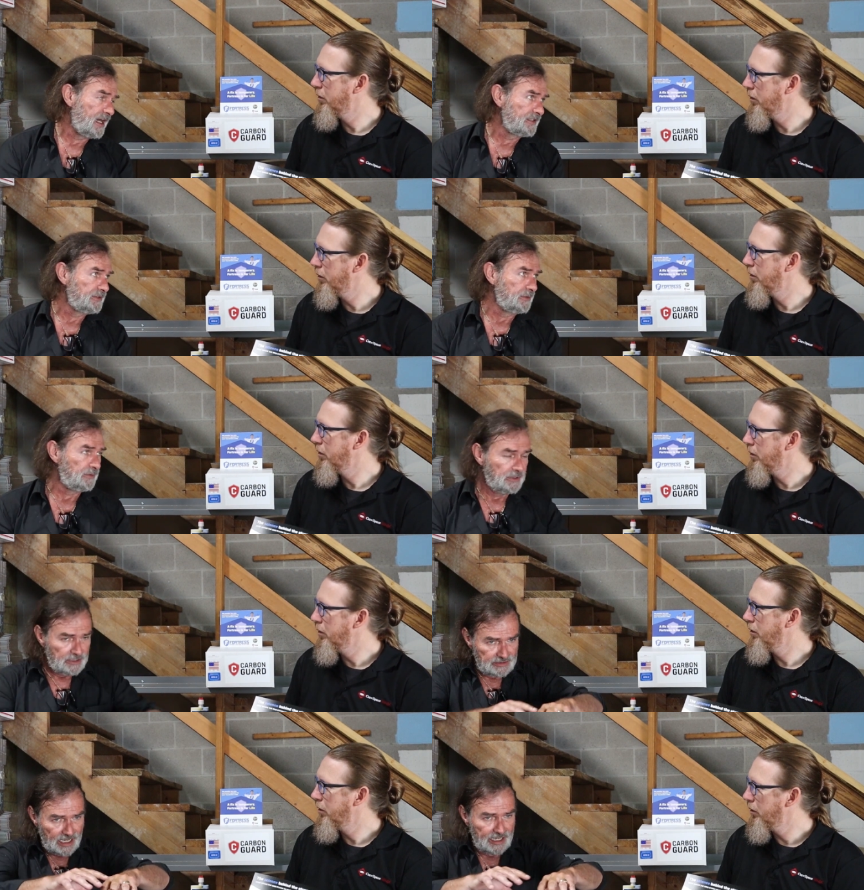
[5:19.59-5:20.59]
Speaker 1: that to
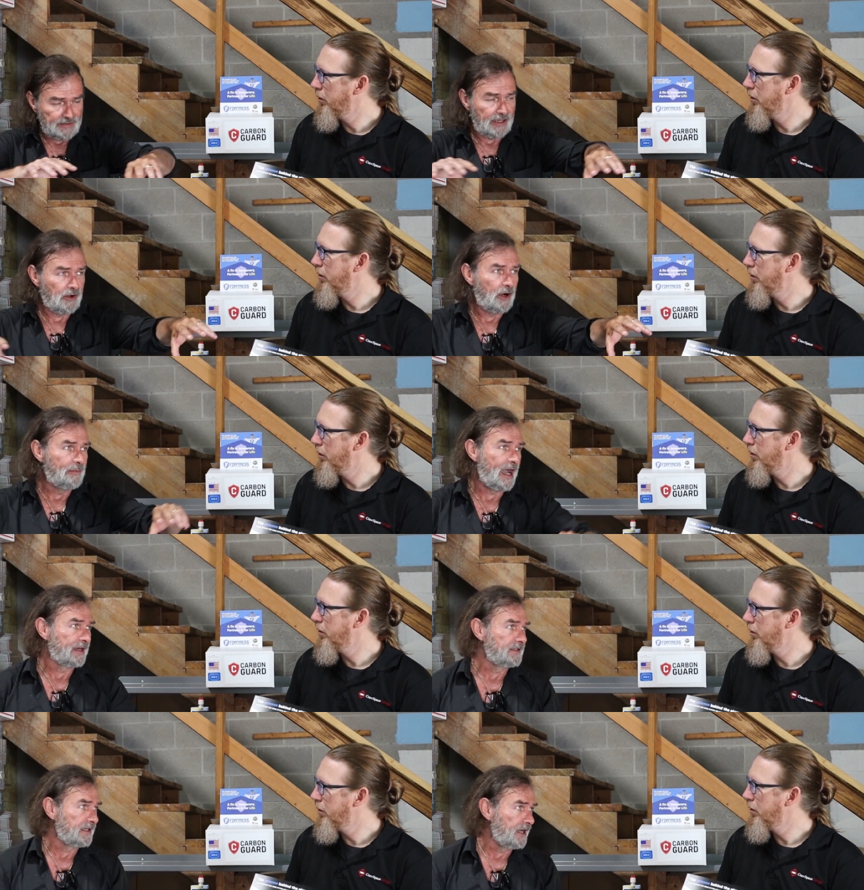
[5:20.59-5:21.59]
tie that all
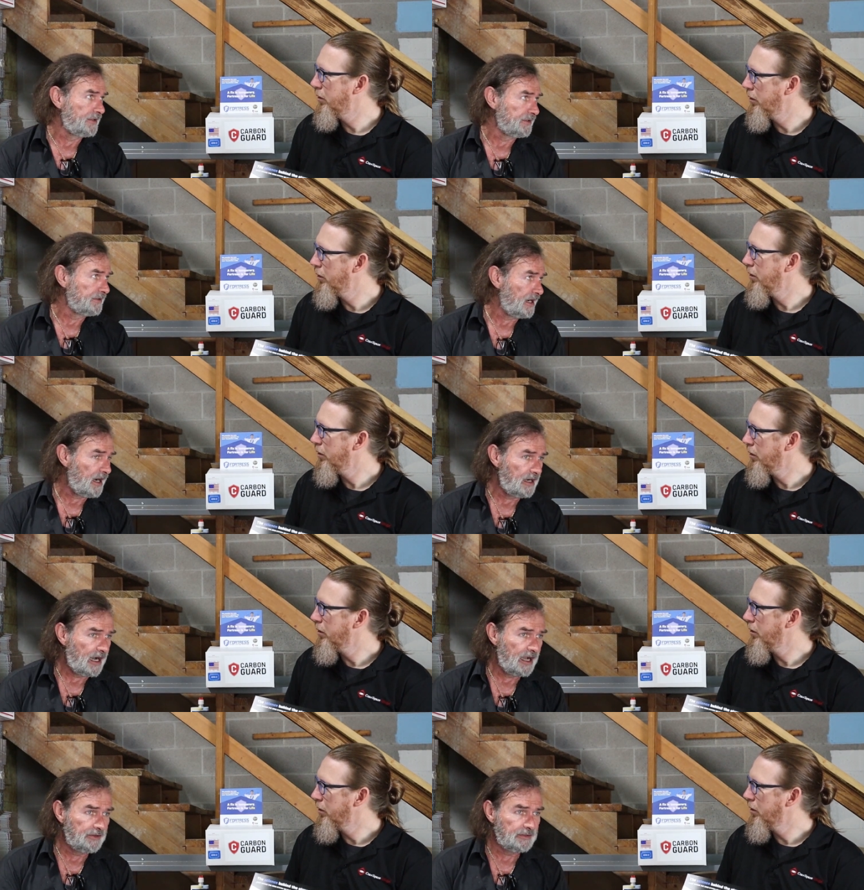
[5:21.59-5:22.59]
back together, uh,
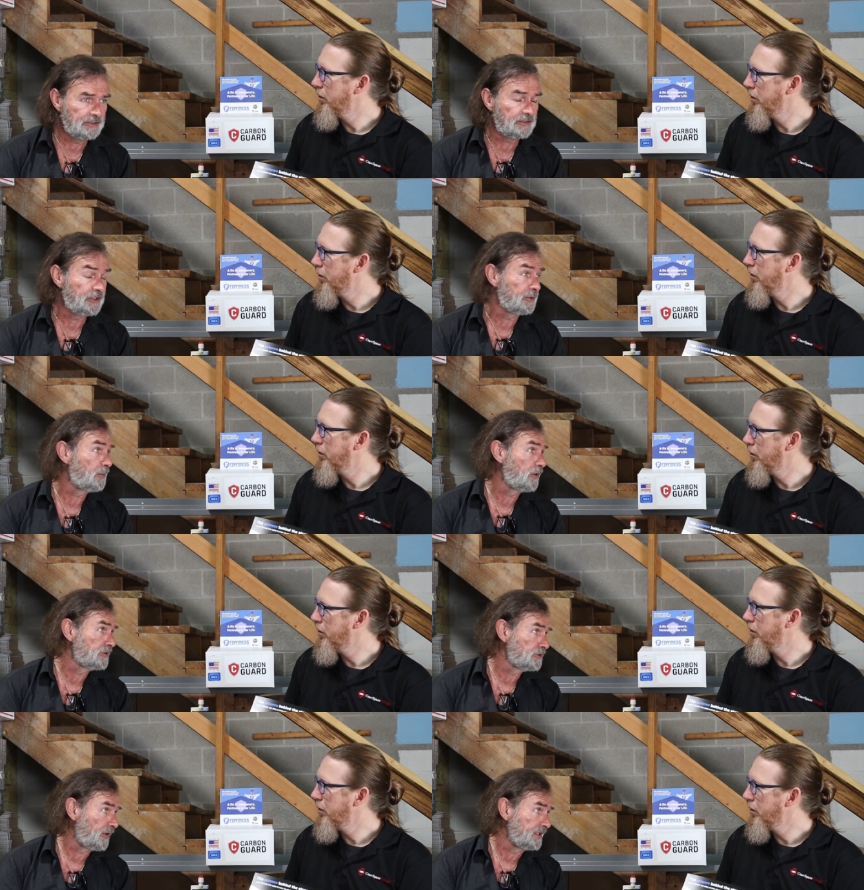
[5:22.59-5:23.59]
either into your
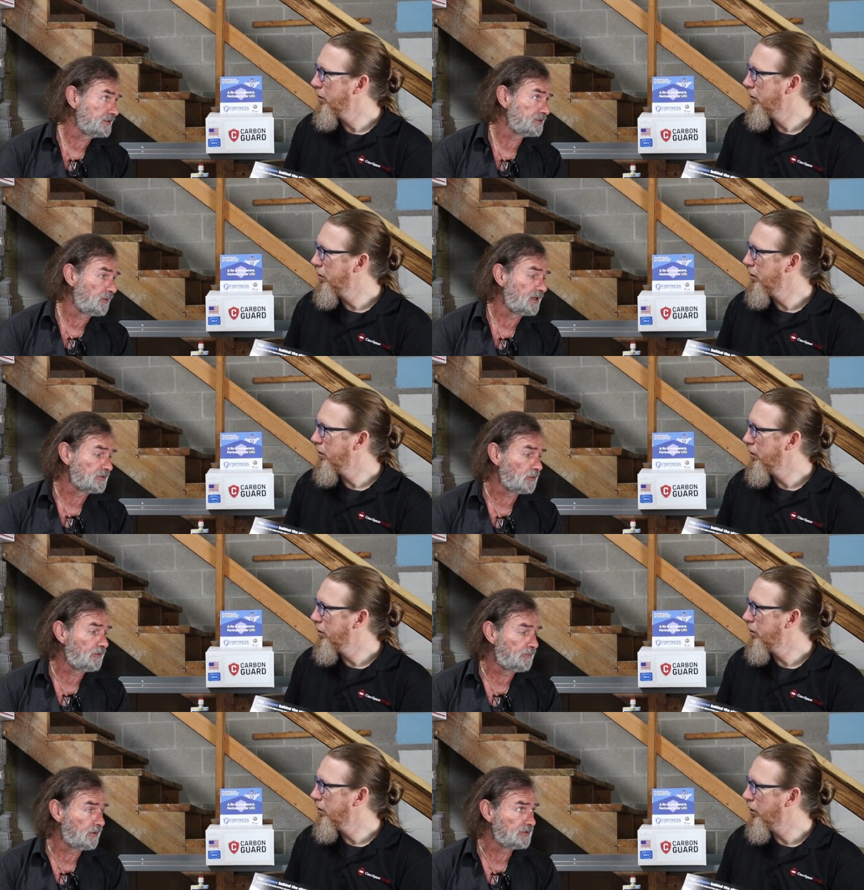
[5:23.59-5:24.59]
mortar joints, so on and
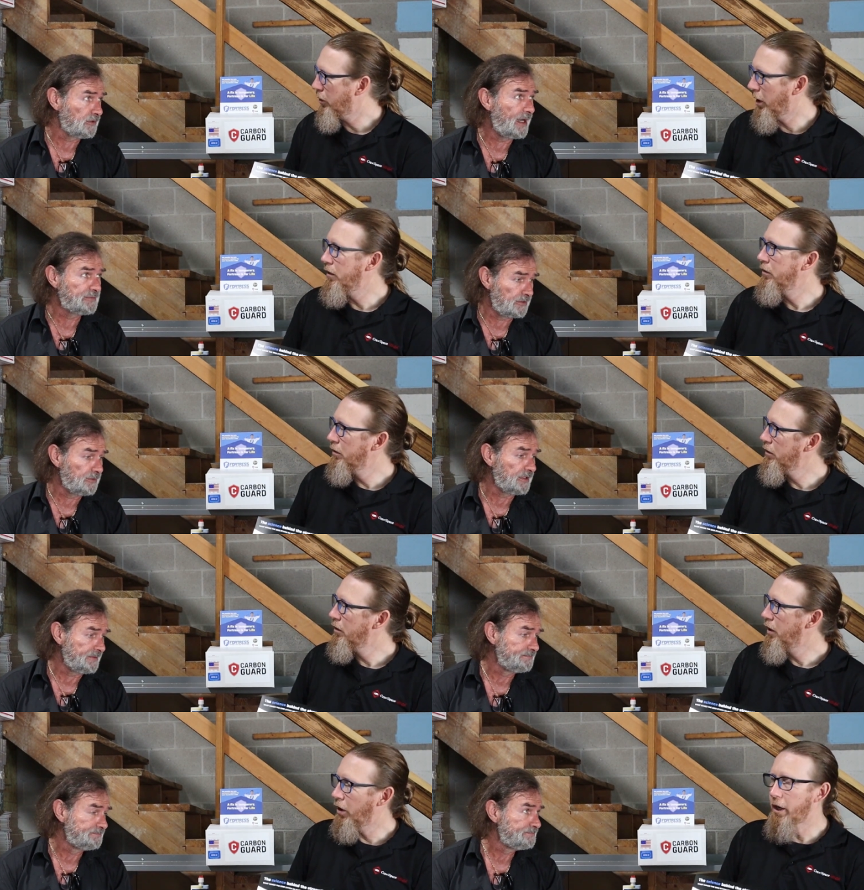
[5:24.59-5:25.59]
so forth. So okay. absolutely.
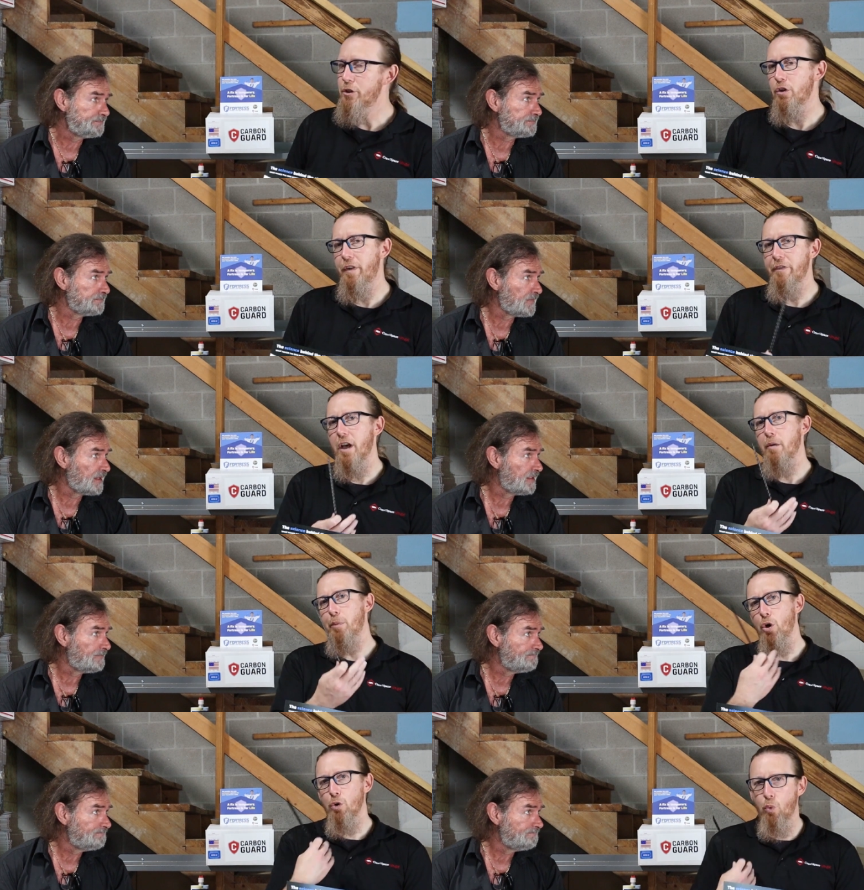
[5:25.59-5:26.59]
Speaker 2: Okay, so if I've got a
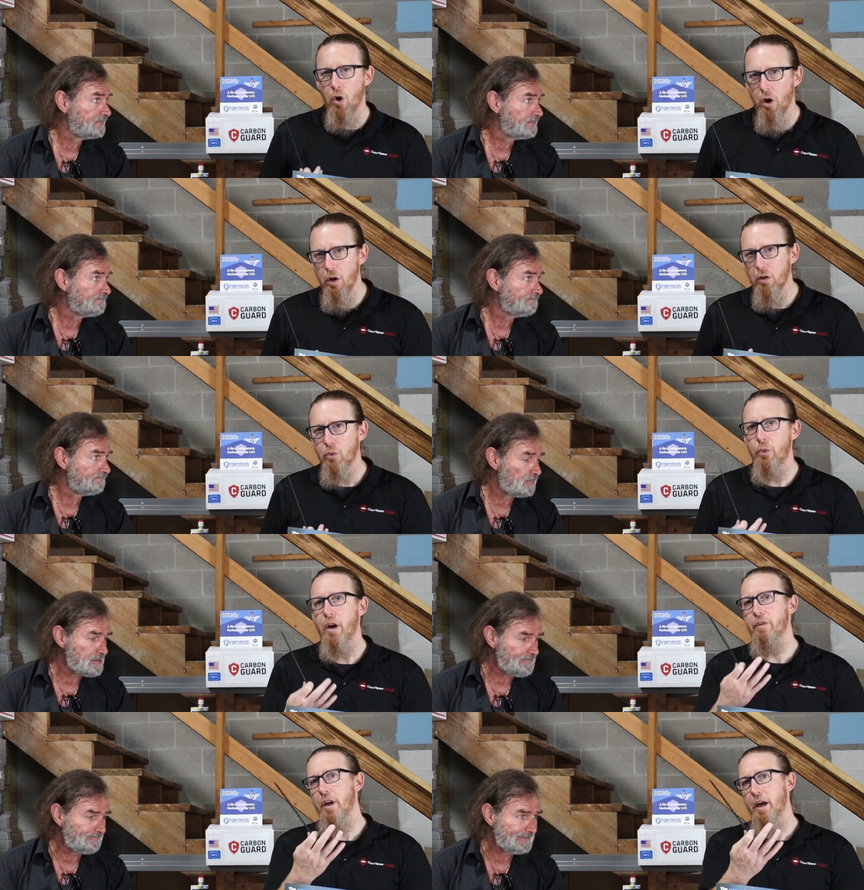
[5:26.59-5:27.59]
bowed wall where
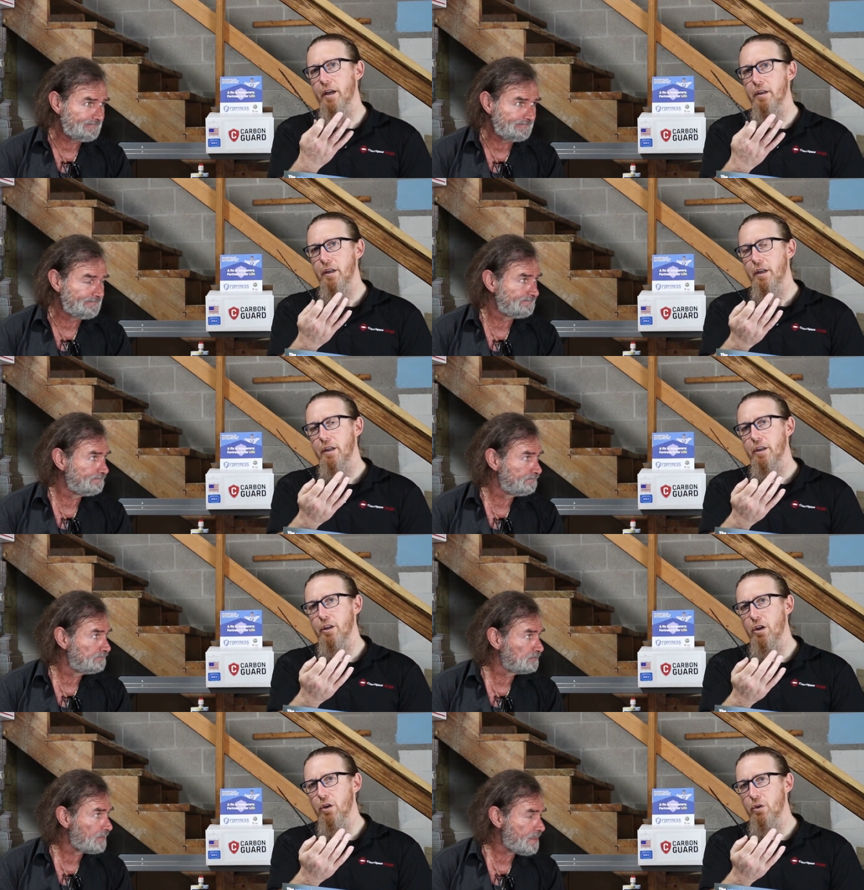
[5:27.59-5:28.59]
I've got,
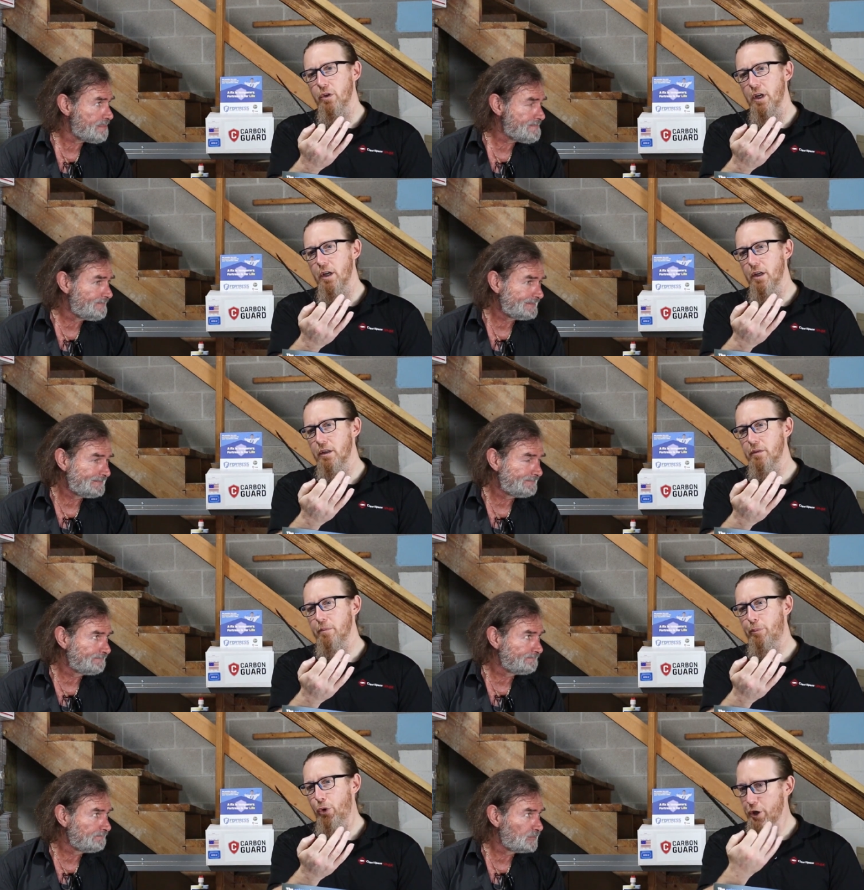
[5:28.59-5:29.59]
you know, uh,
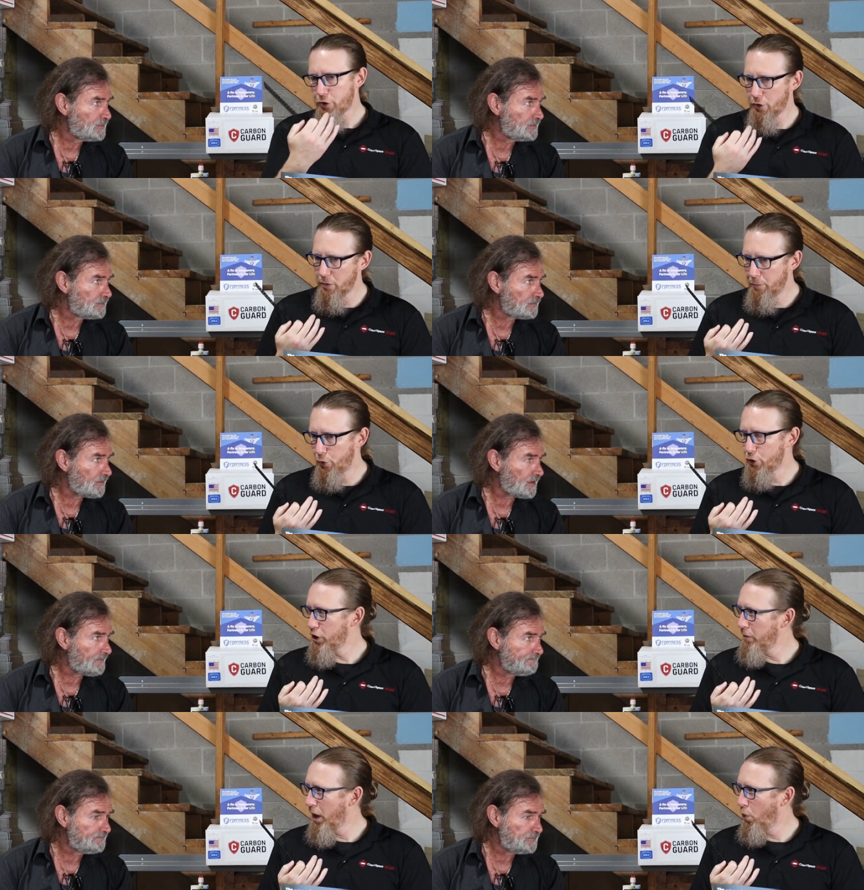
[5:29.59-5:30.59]
pressure
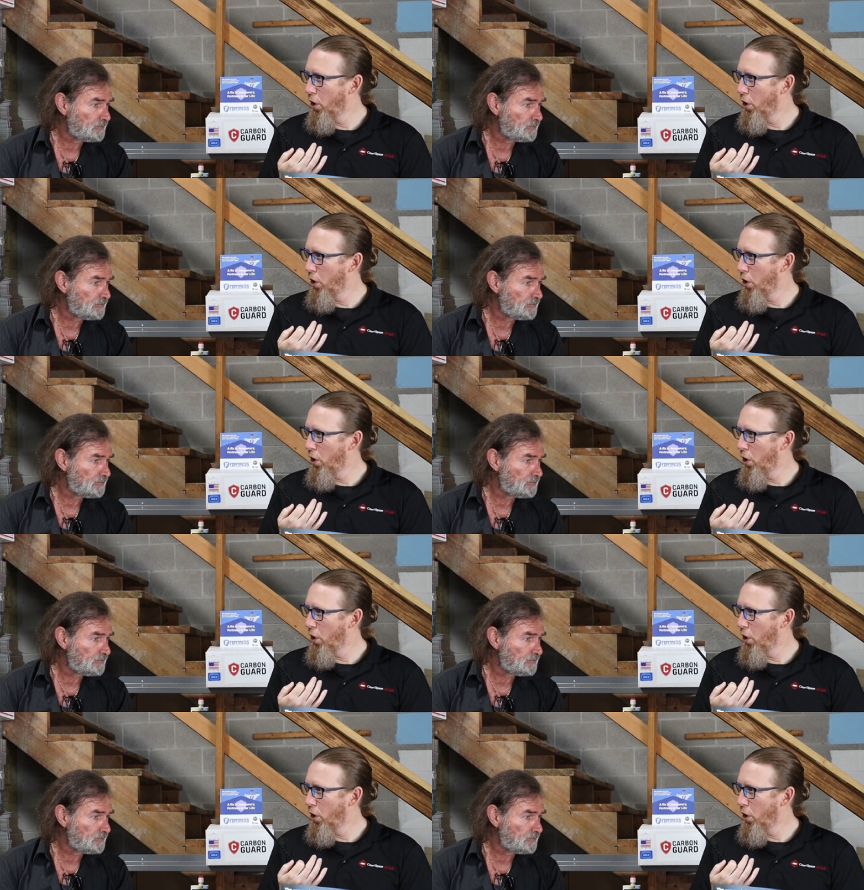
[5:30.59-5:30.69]
pushing my